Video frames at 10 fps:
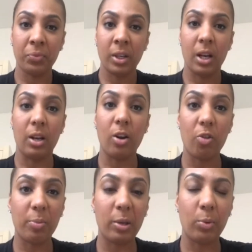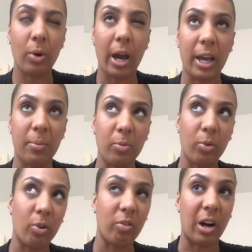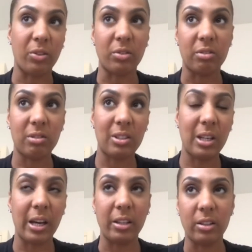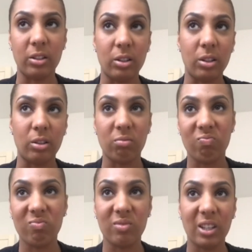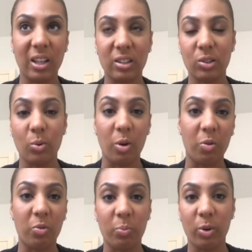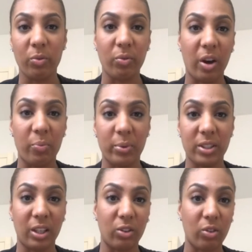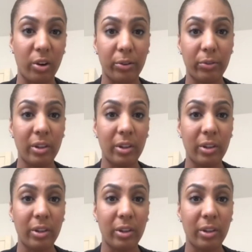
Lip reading: A lot of people aim for around 10 to 12.5% growth.